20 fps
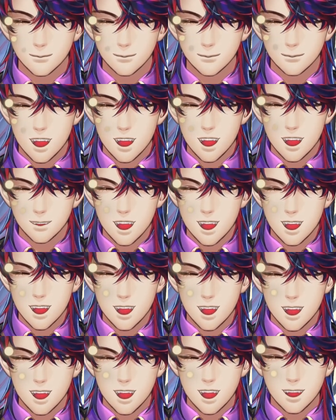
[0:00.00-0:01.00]
Who's that
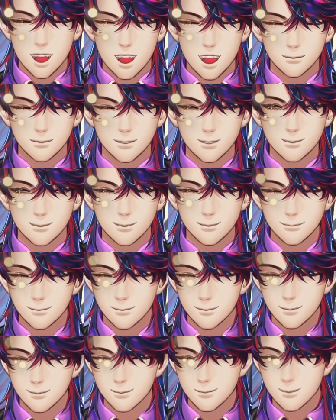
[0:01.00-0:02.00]
ratchet on your back?
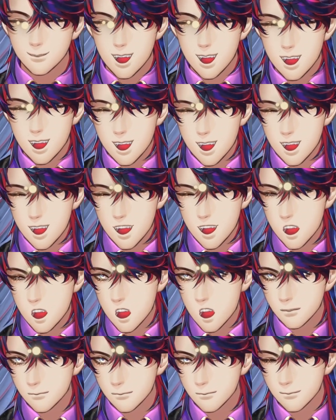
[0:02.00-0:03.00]

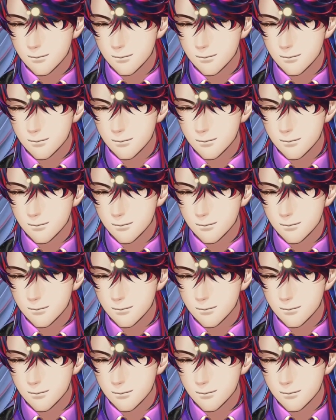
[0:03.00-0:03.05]
Hello.